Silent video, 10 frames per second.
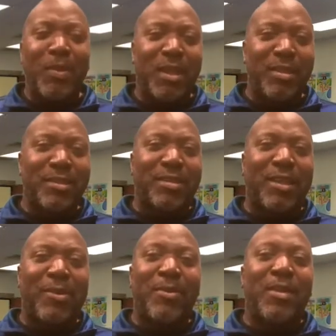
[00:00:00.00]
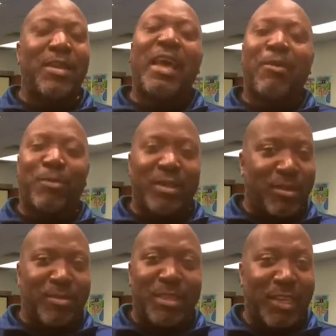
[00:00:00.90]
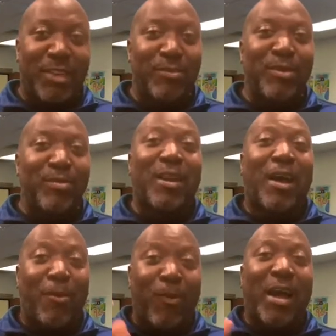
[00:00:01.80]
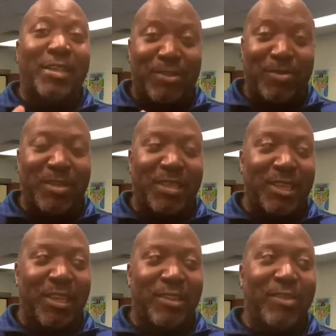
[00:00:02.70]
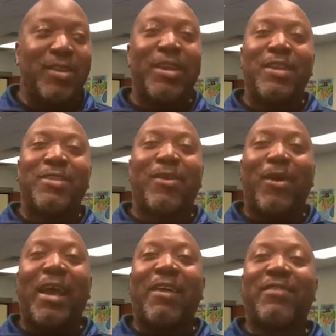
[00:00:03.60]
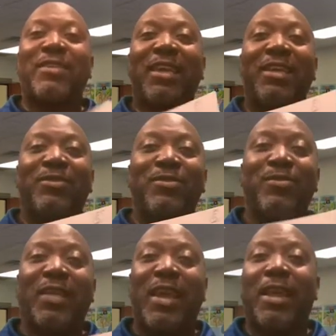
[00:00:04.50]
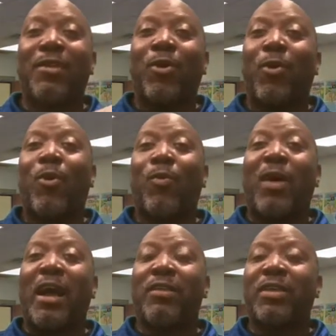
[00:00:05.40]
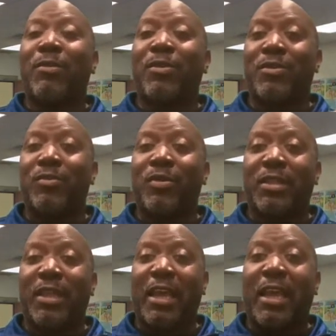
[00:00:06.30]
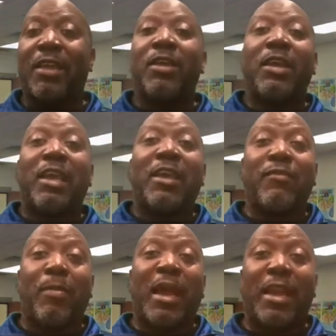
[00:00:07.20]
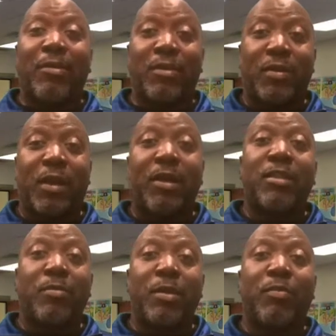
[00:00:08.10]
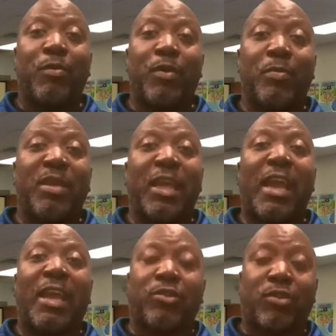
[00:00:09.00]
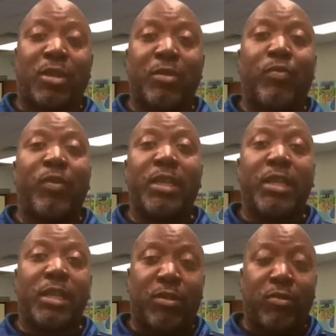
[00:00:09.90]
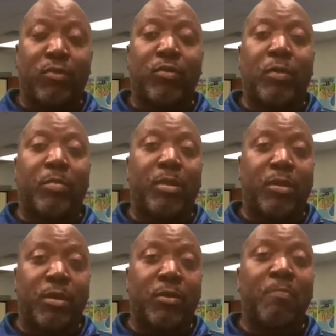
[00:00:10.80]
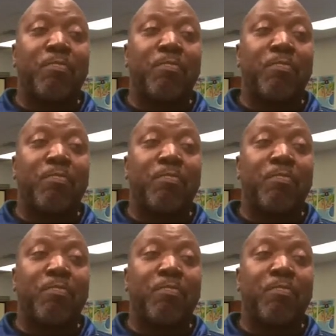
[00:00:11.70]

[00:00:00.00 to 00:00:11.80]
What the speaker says: And so, not read them together, we would all watch them together. So after they do that, or while they were doing that, everybody, the other people would be actually reading through the book